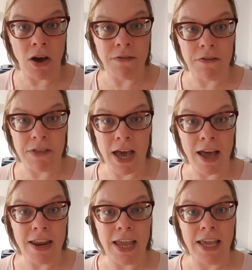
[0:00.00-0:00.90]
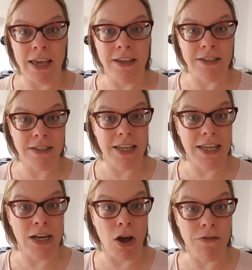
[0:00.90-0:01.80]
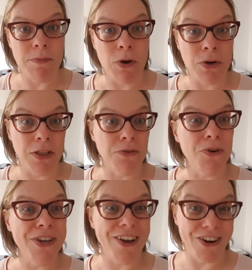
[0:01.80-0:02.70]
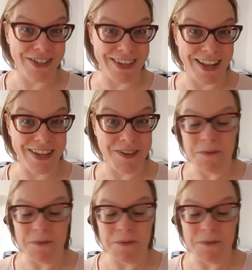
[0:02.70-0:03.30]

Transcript: off of that and taking it off the bone and throwing it on a salad.